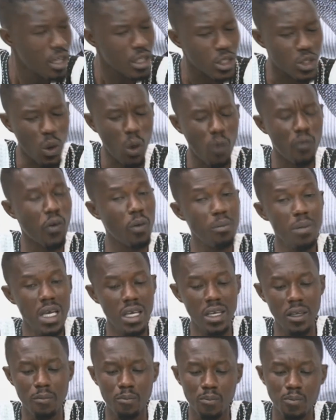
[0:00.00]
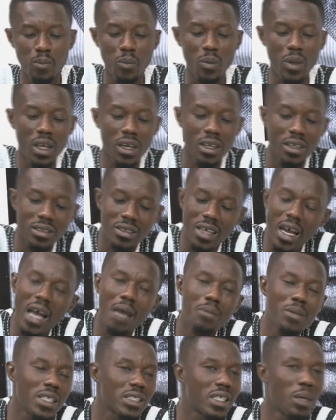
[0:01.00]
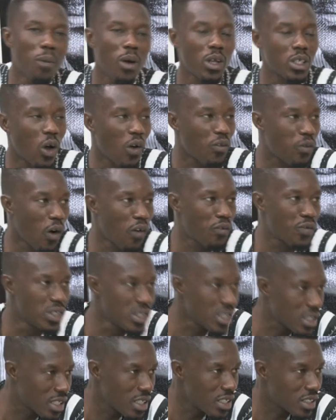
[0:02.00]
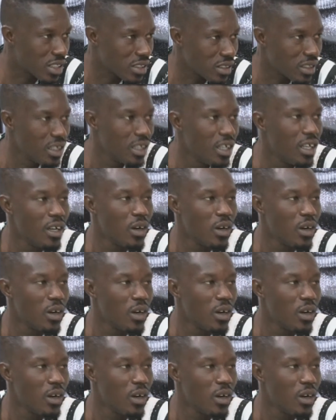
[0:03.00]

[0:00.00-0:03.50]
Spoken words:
So for me, time is the mother of all vindication.